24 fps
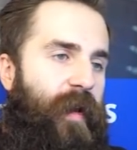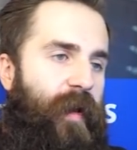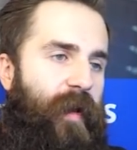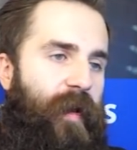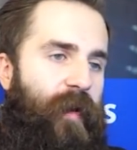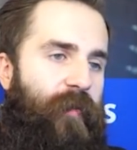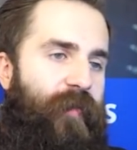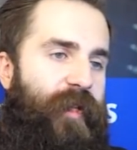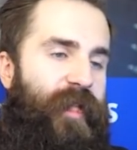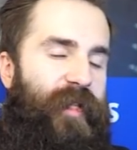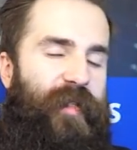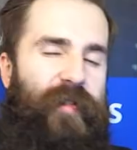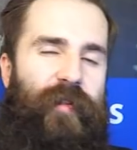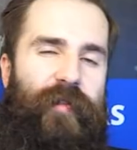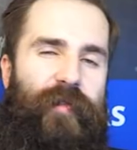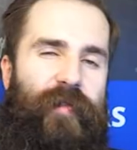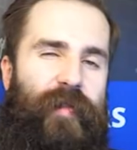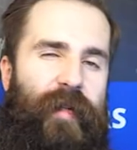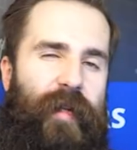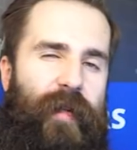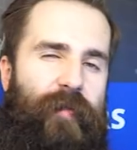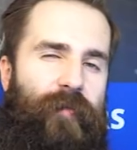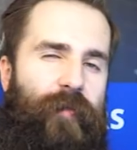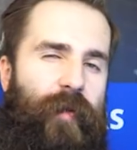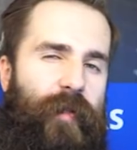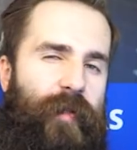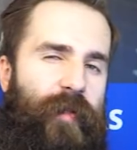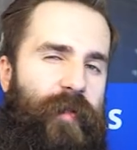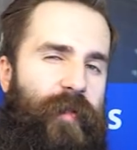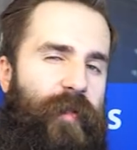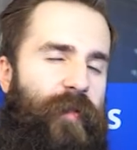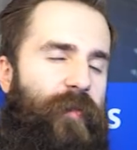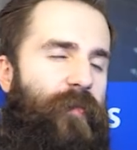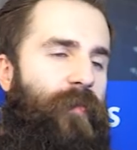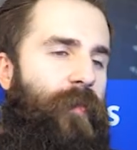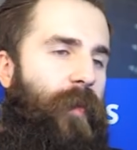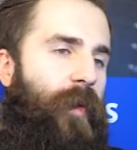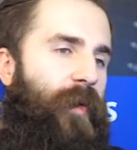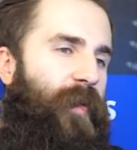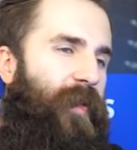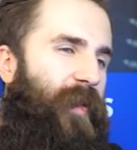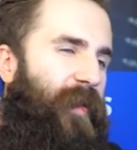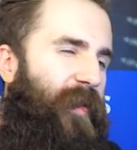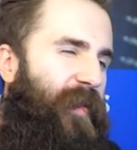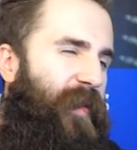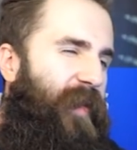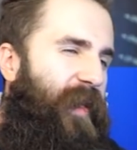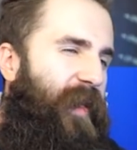which is not really what you want
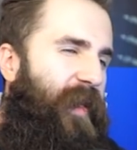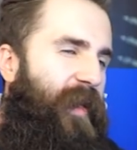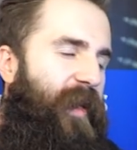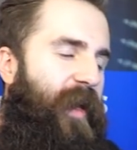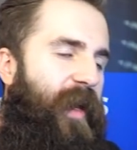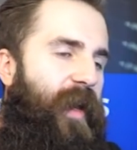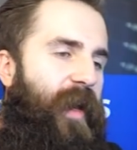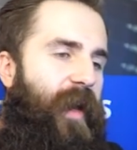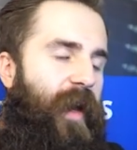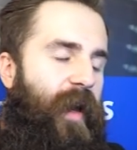to see,